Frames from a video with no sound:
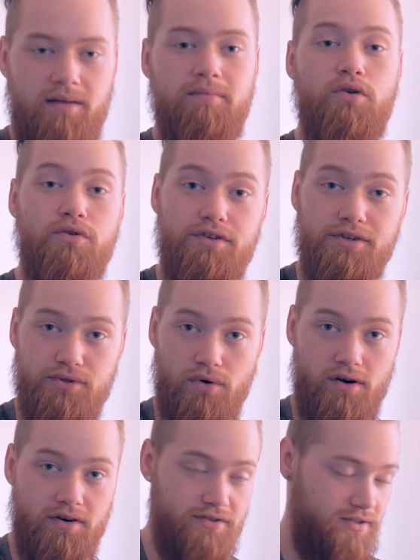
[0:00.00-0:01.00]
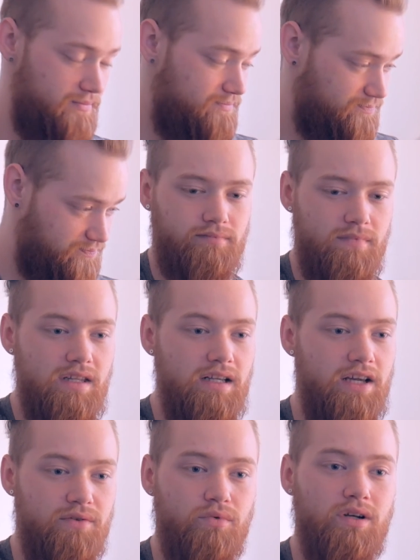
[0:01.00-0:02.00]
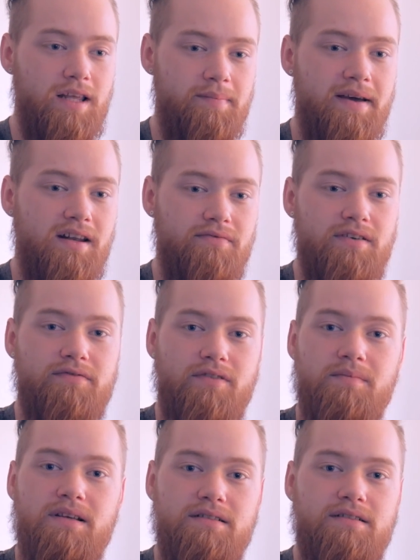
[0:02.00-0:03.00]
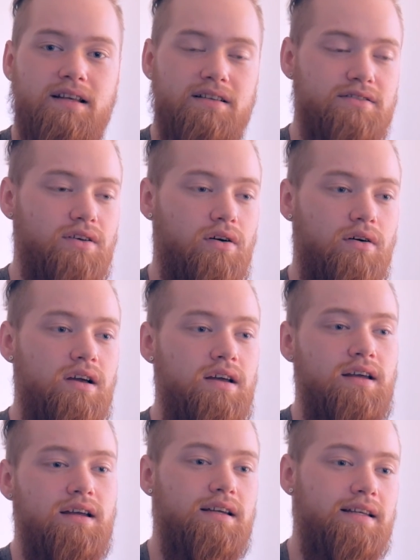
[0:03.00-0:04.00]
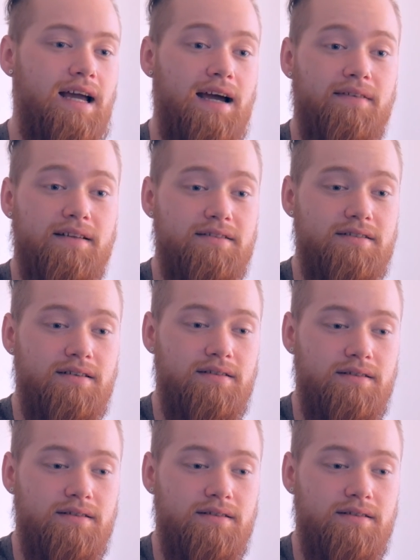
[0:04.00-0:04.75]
mood disorders can really benefit from these things. So yeah, that's